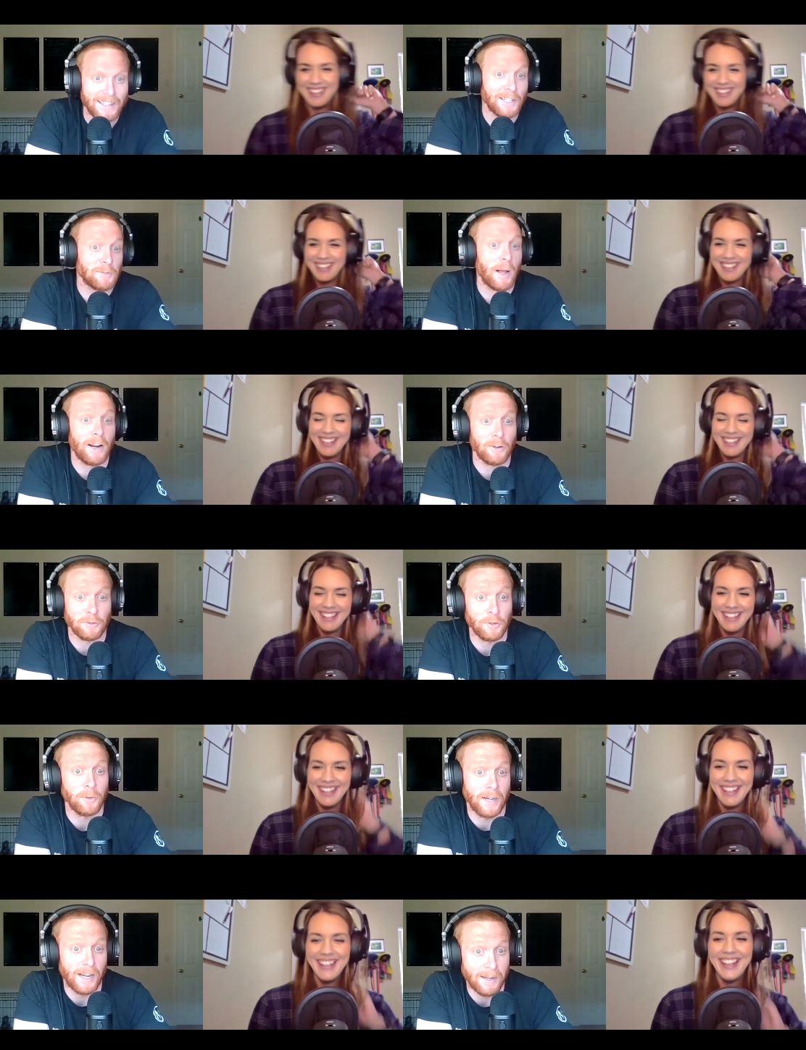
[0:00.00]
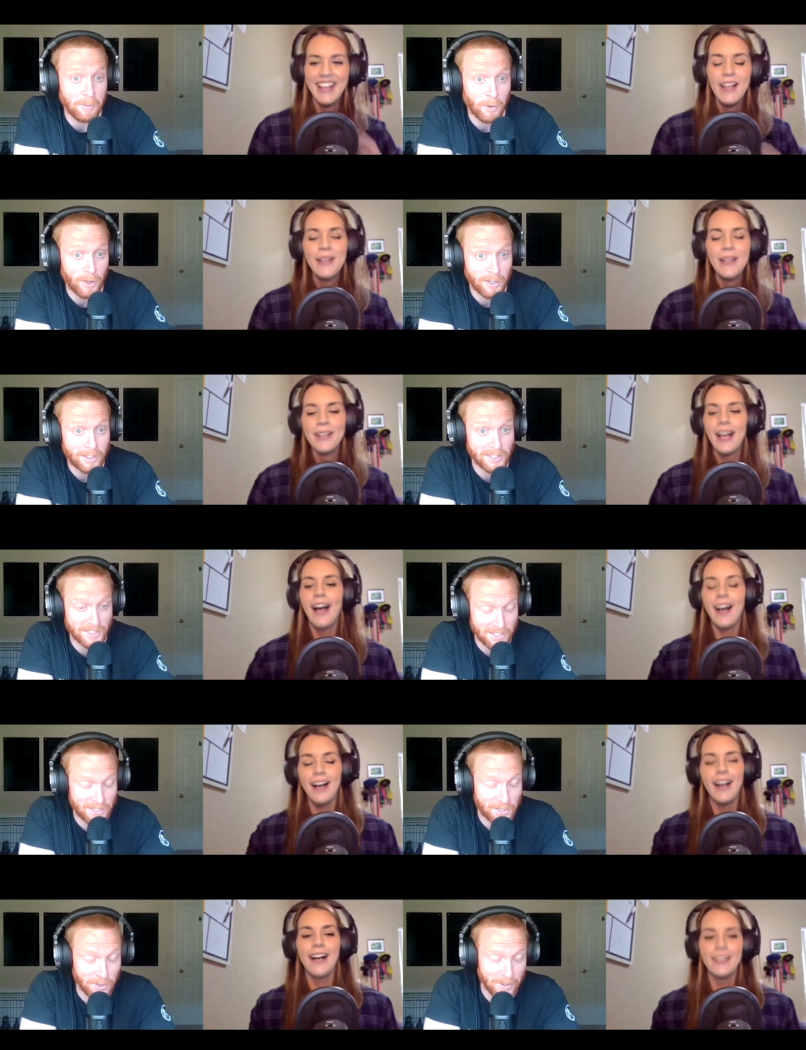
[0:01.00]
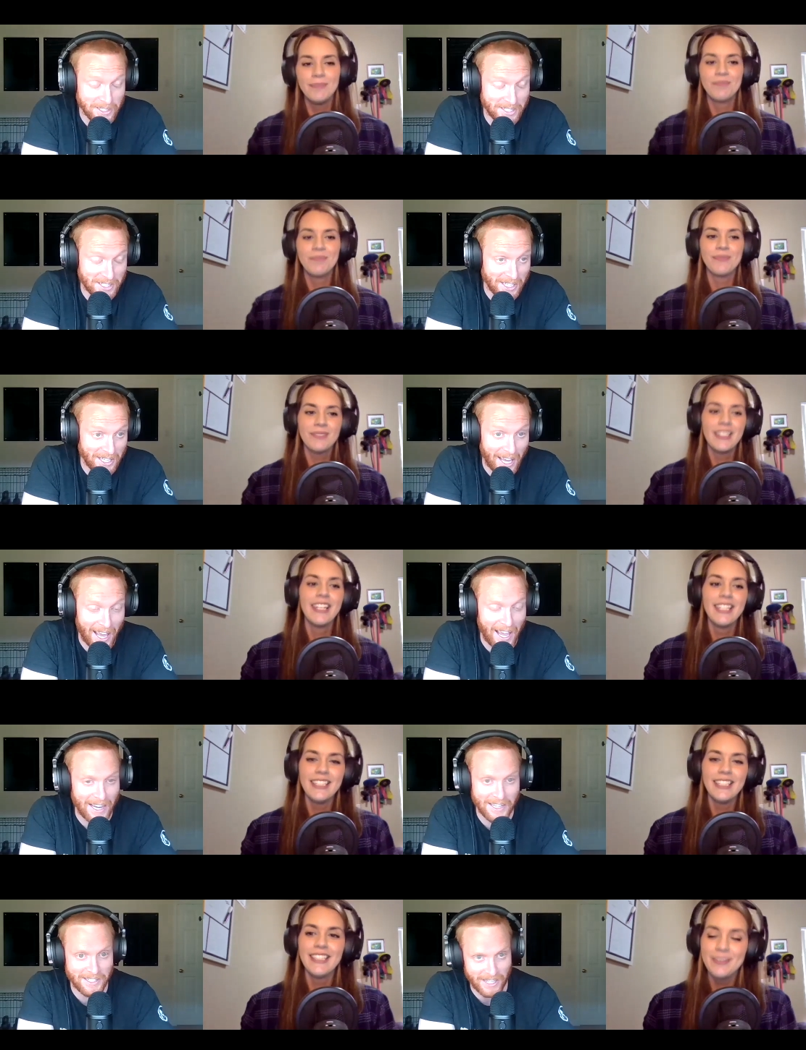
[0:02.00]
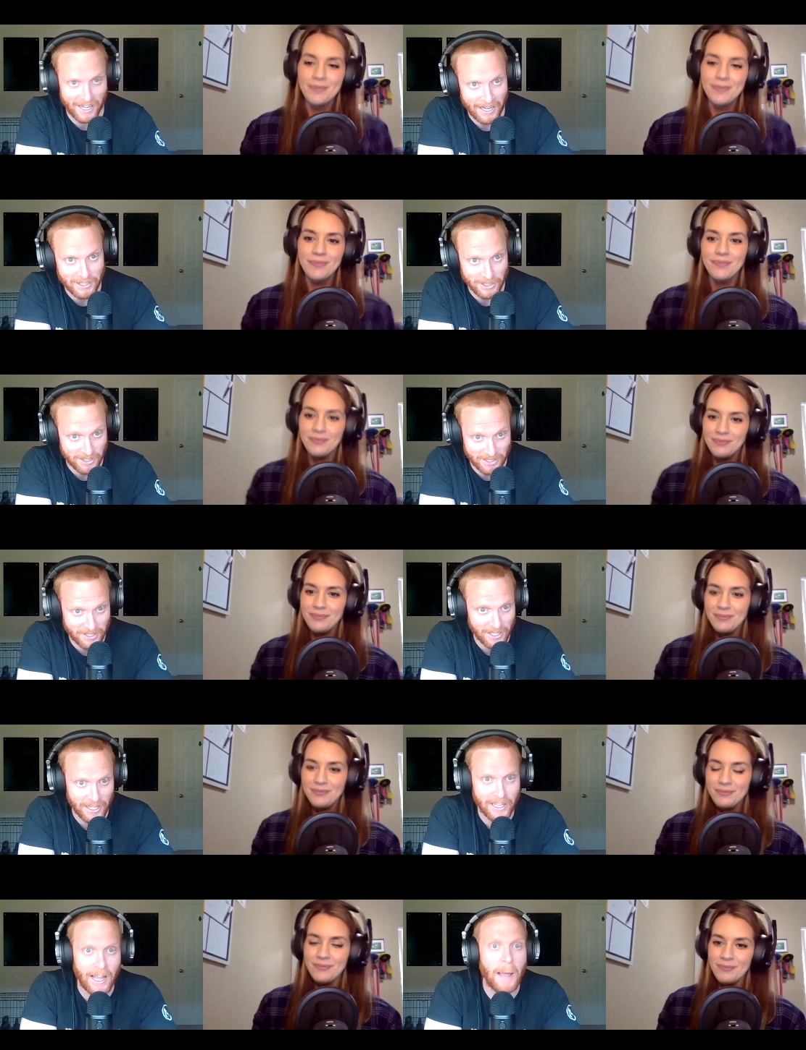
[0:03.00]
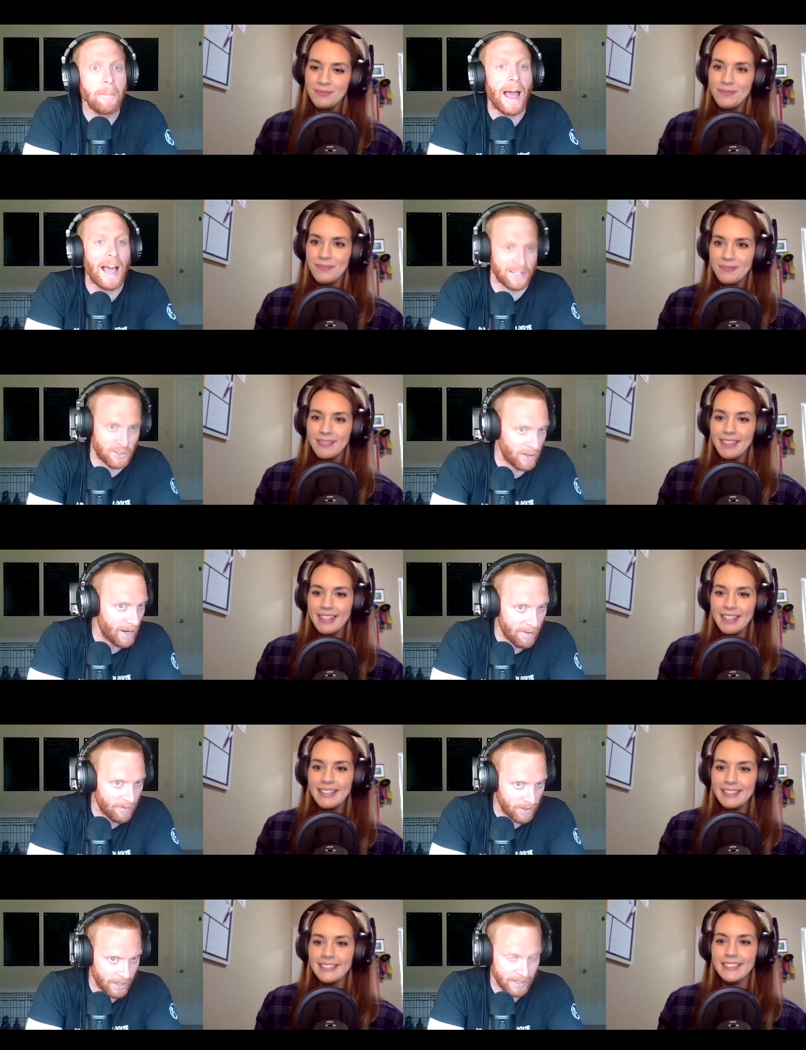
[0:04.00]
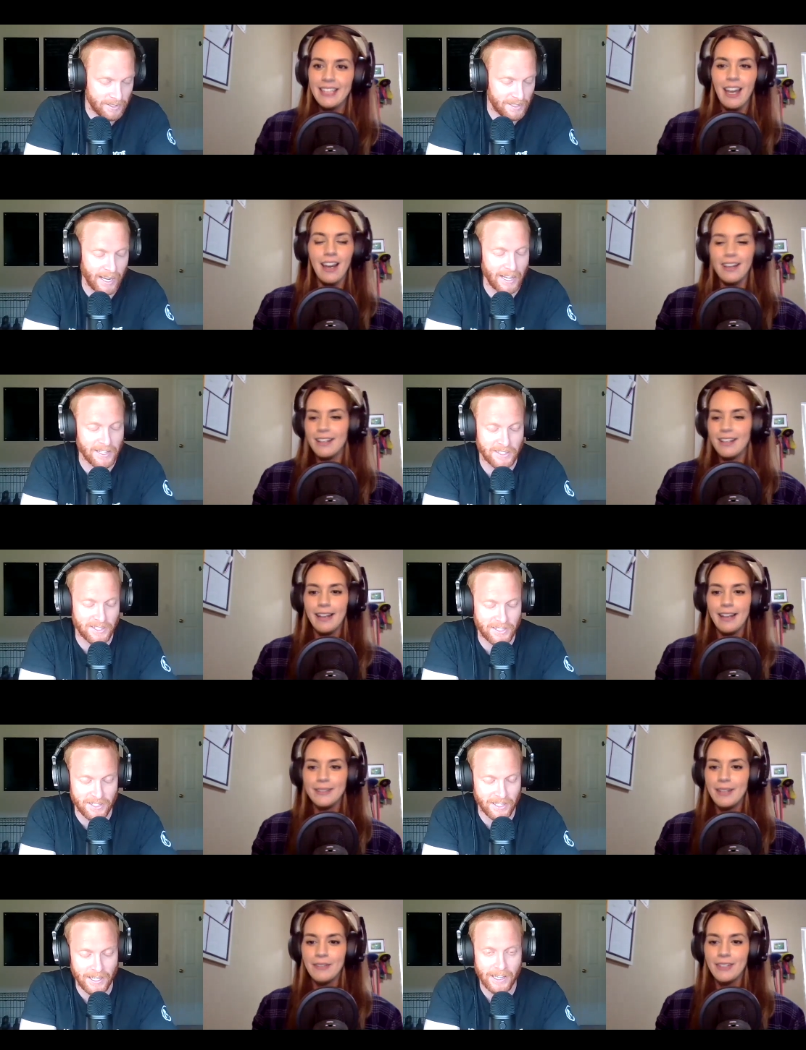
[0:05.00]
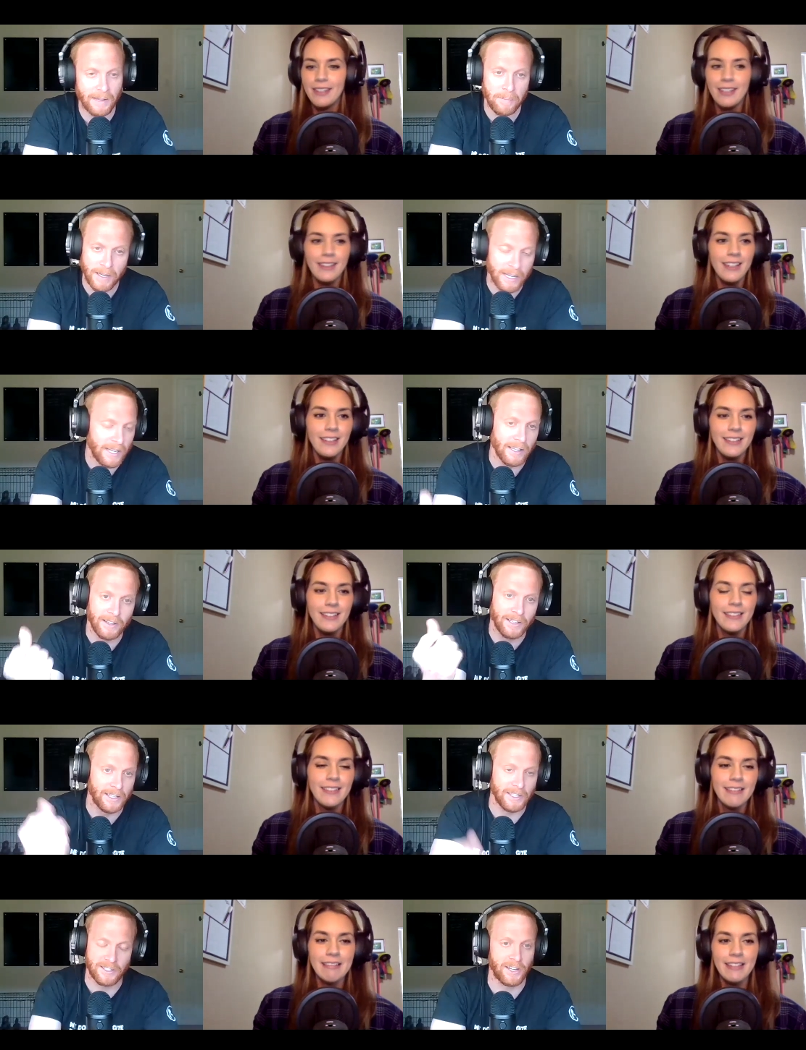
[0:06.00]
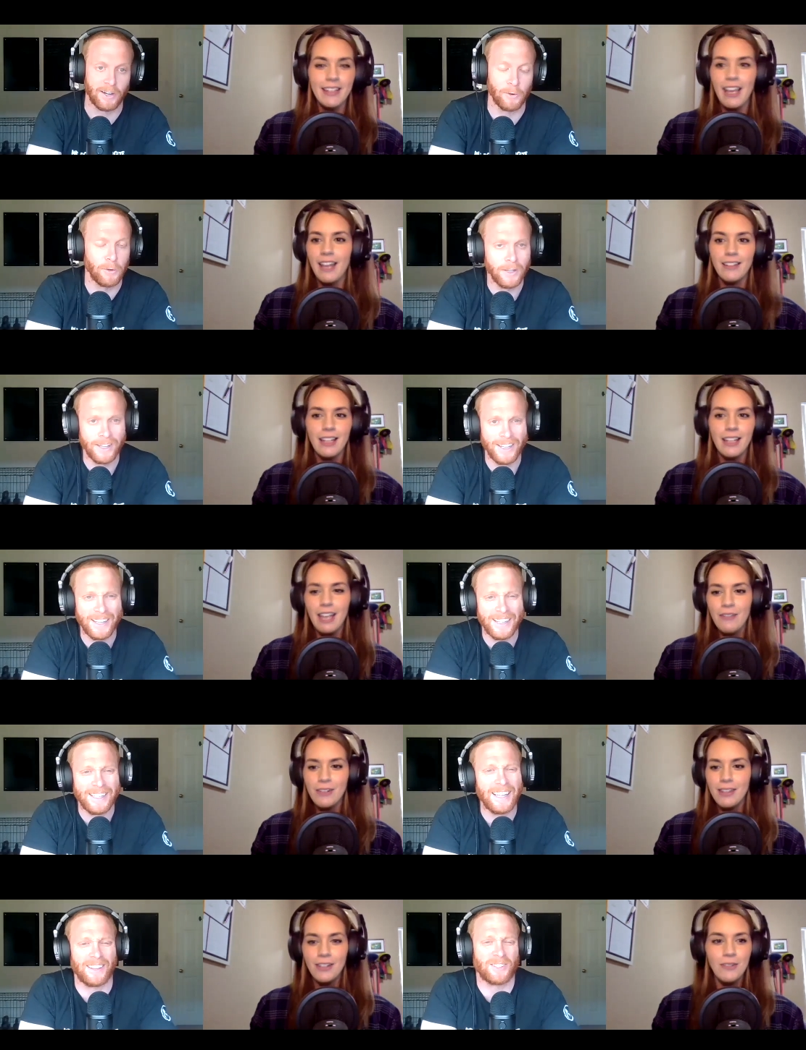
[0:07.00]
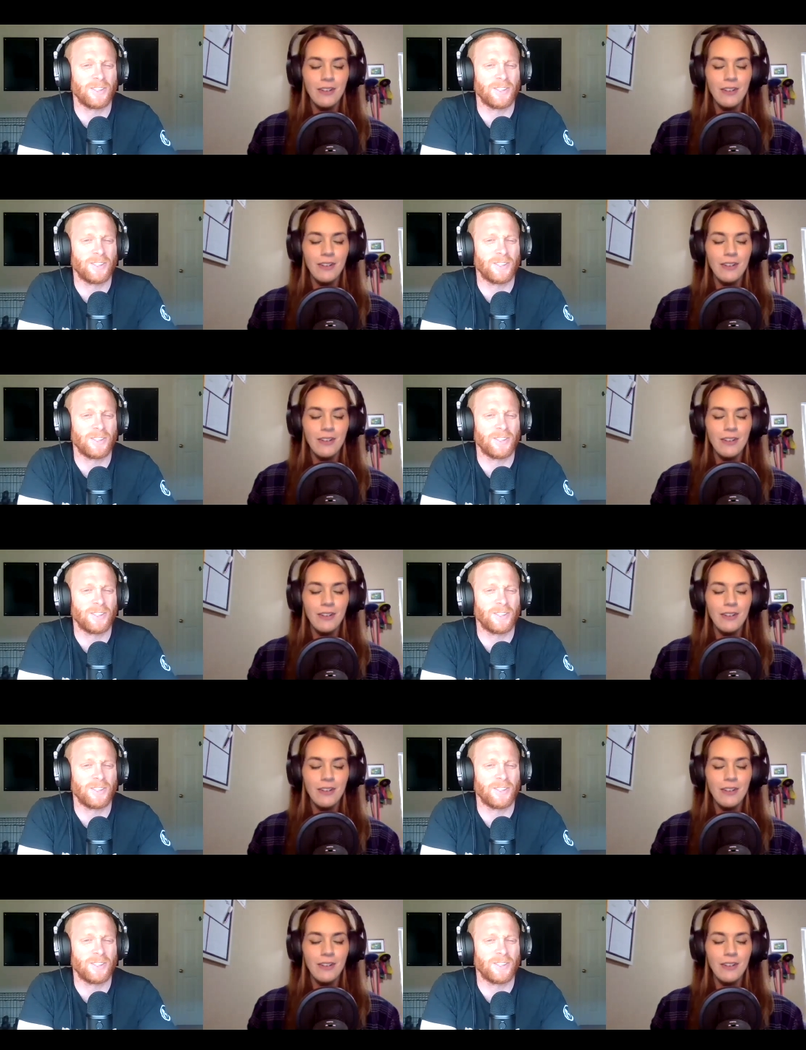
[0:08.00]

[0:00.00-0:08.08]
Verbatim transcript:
Speaker 1: That's why I don't do it anymore because uh it's too uh-huh. easy, and I just eh, I master every yeah, dance everything immediately. That, so
Speaker 2: like everything yeah, you've